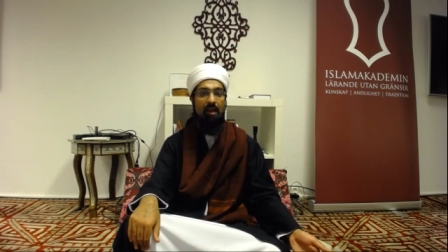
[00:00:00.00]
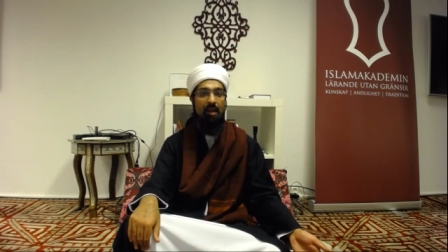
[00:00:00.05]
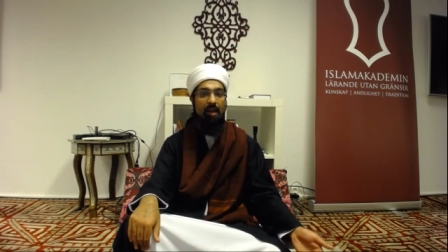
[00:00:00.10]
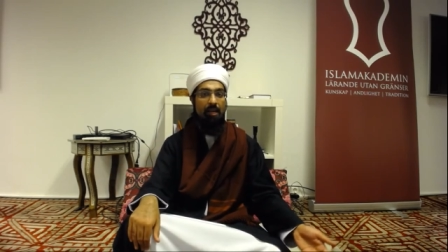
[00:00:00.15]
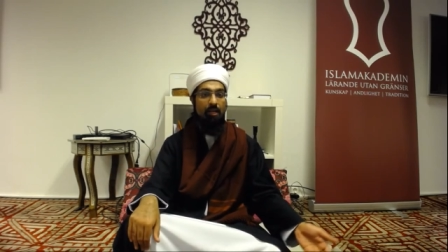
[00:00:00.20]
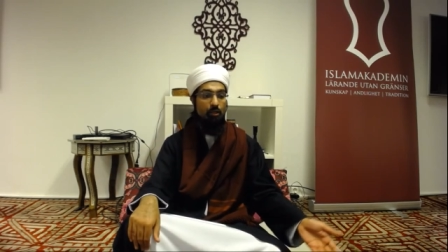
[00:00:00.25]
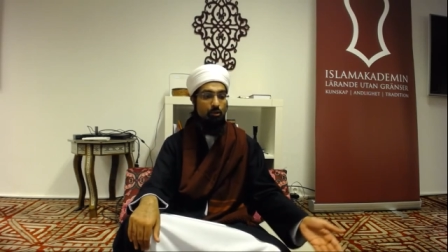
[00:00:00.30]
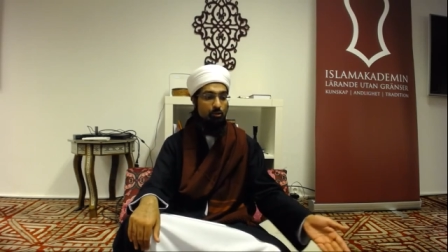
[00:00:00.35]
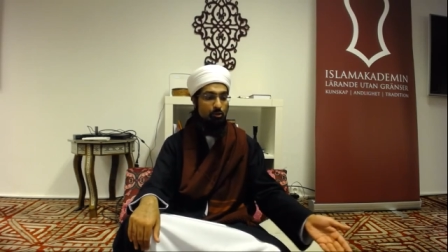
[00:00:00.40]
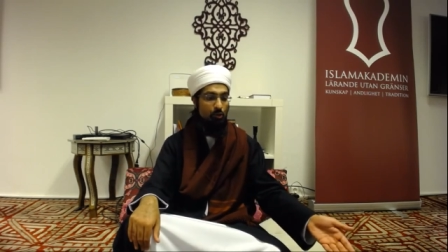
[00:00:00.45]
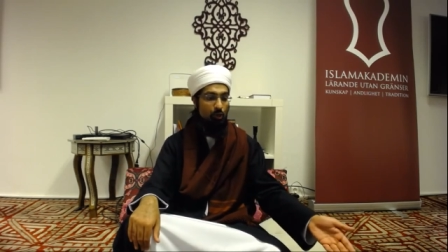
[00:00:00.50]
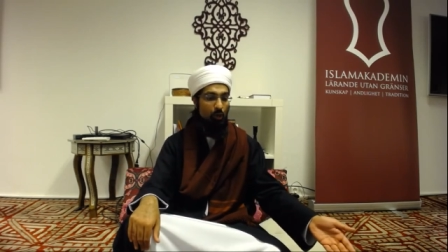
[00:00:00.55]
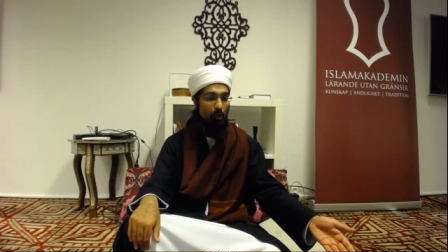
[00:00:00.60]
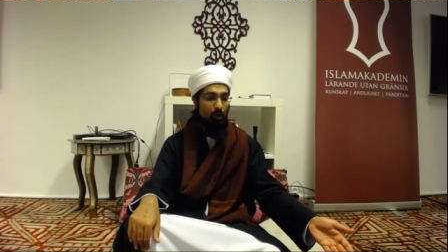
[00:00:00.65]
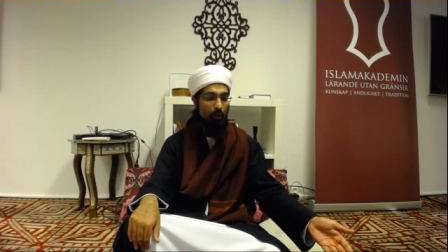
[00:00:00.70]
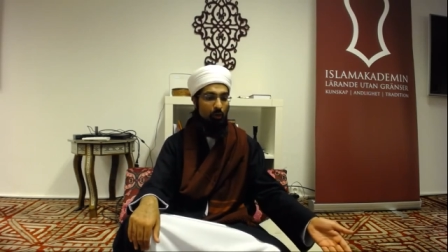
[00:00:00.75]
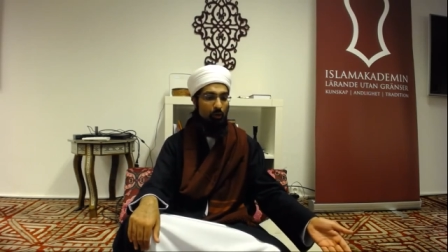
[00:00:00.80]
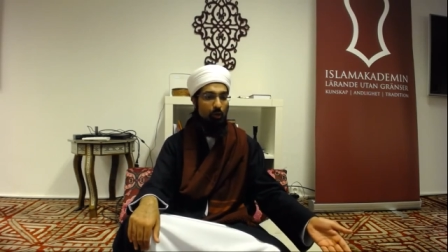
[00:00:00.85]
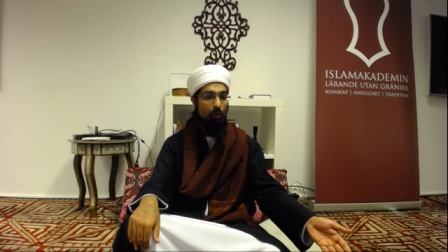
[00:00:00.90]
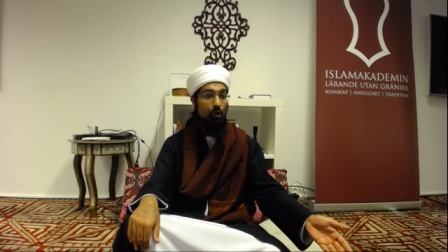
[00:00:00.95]
He
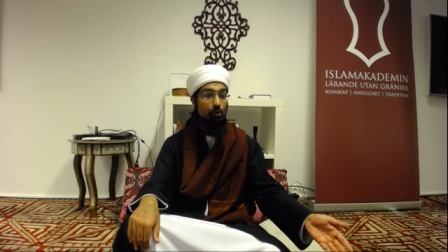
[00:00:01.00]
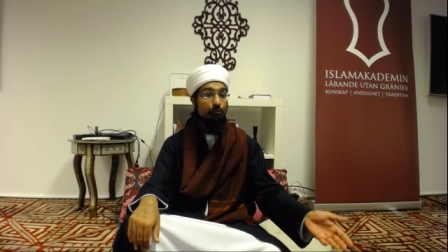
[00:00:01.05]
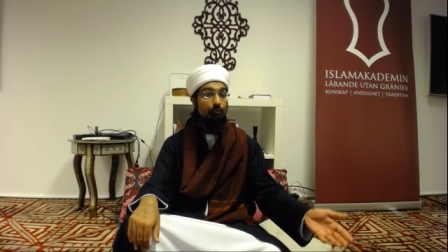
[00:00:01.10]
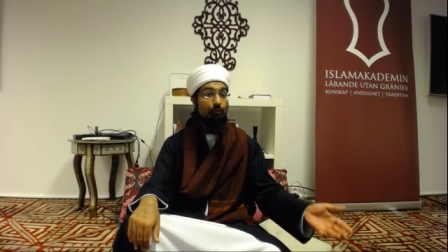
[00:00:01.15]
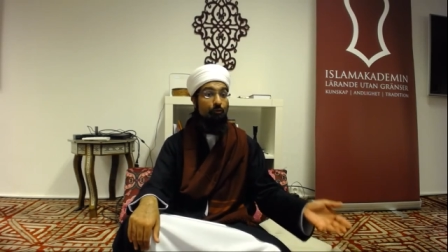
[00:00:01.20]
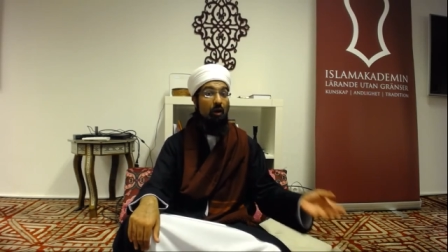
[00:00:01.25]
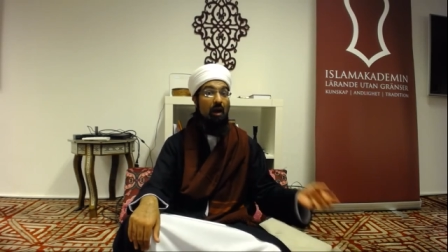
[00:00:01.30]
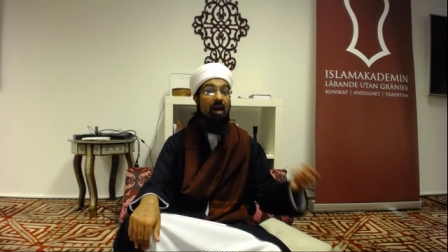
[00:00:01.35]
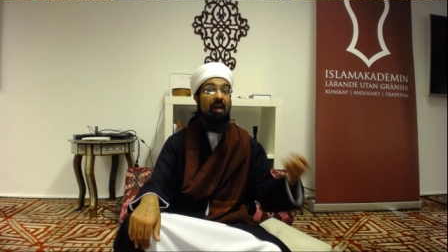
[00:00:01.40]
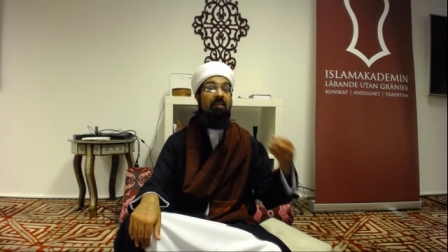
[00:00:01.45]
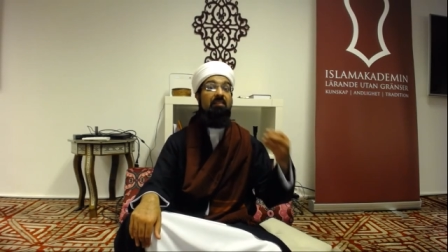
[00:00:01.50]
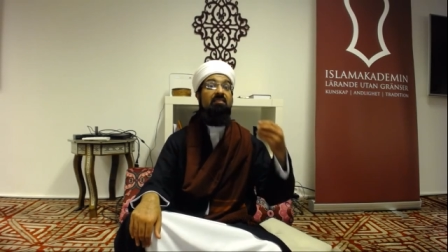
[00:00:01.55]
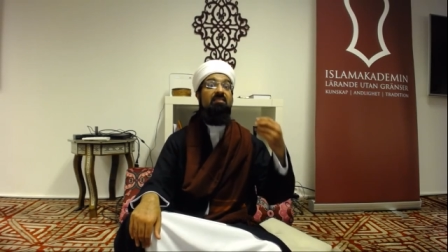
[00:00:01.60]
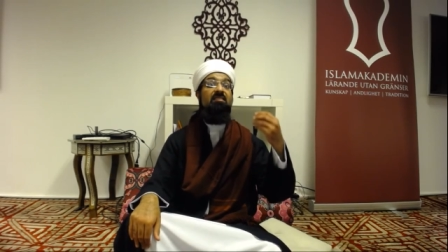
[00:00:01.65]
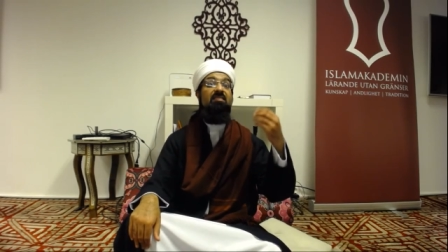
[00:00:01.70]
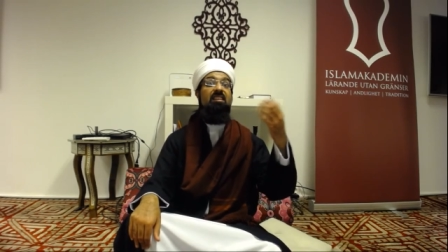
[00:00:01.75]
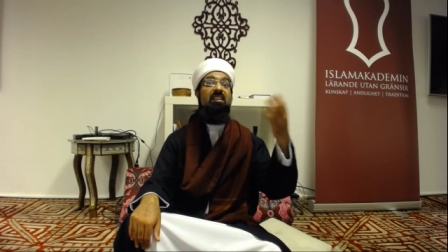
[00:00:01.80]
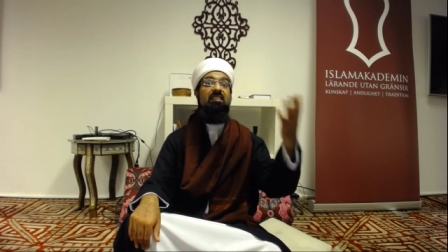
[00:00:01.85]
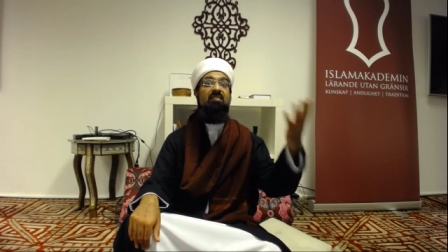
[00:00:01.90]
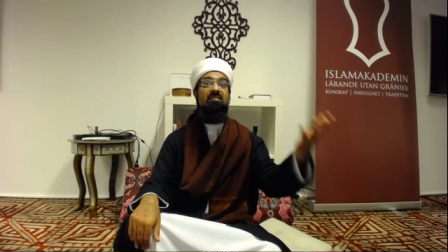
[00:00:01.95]
saw
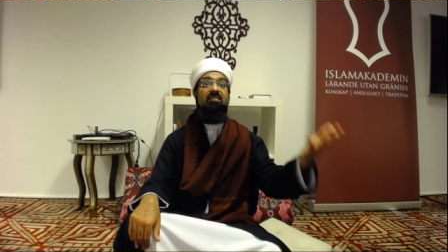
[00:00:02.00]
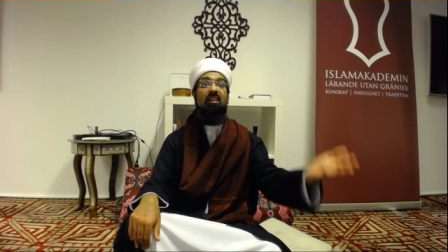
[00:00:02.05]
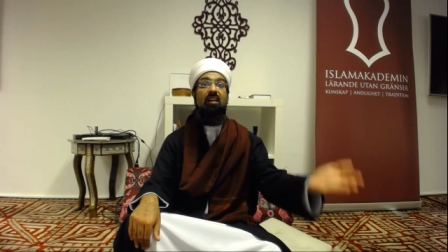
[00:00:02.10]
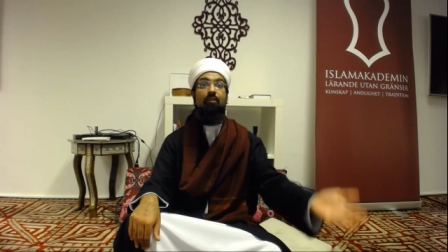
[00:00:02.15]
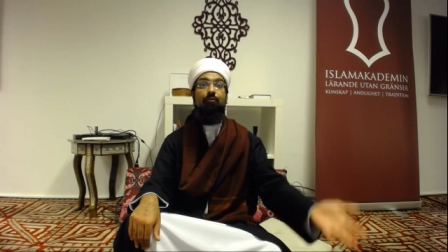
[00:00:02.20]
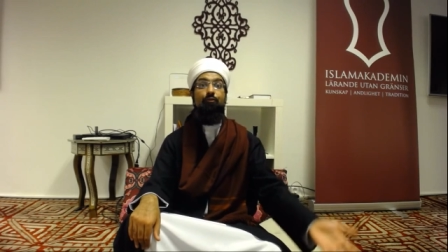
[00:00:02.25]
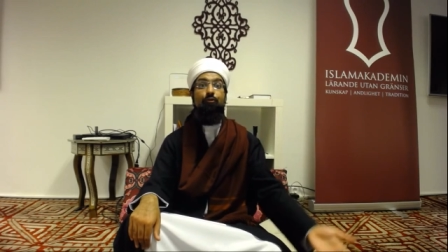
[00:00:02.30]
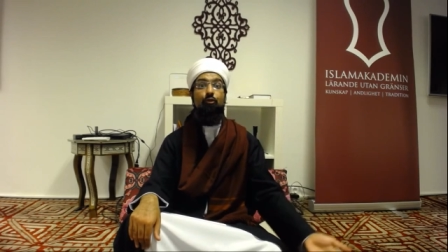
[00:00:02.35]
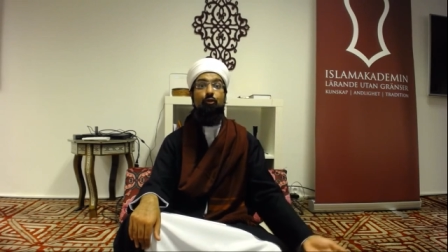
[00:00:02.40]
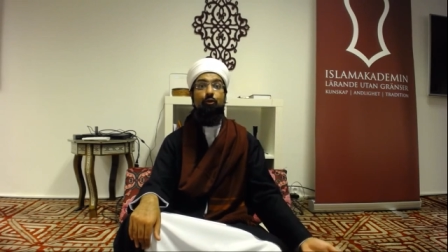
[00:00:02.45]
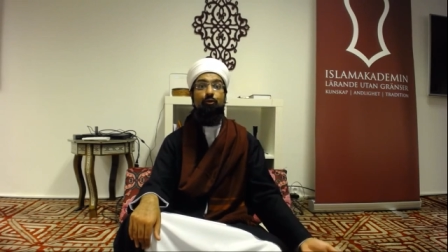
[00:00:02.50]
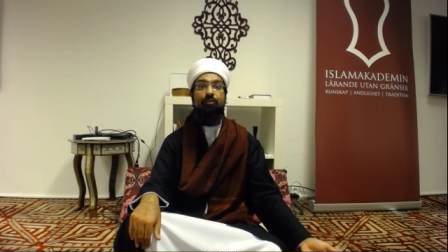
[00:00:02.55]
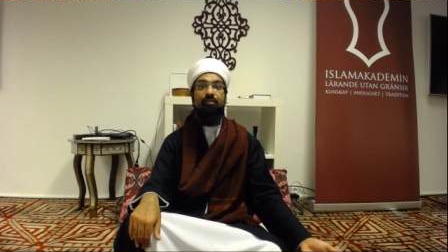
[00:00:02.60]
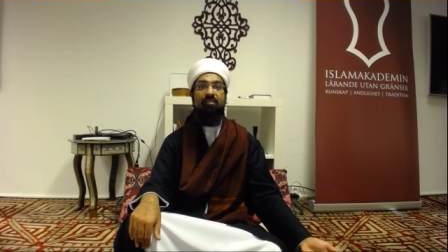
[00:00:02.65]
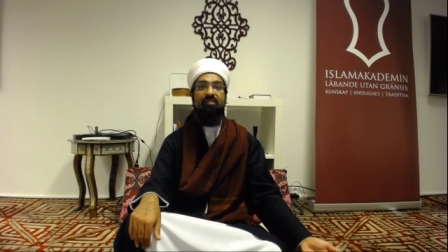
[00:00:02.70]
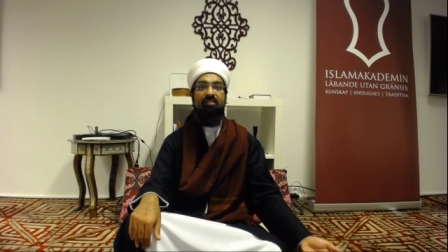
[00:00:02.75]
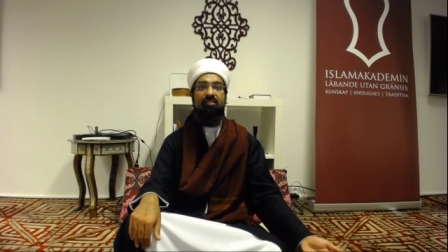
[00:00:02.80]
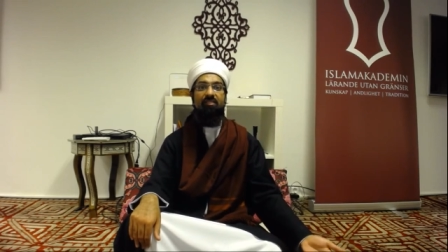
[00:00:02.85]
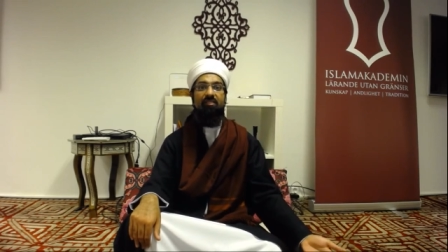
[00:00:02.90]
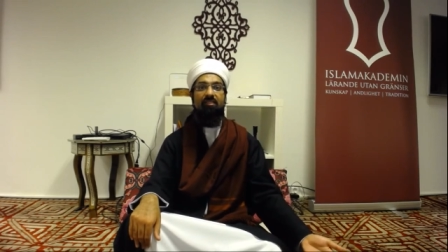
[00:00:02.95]
unseasonal
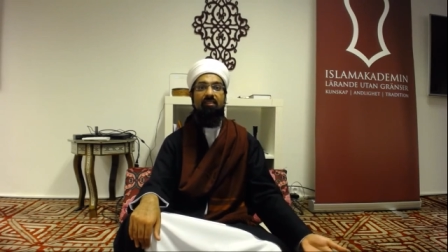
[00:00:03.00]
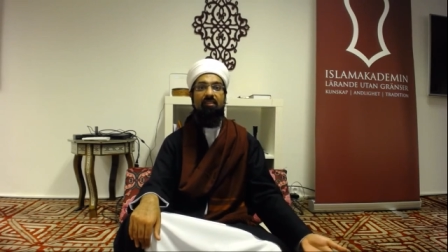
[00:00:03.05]
fruits.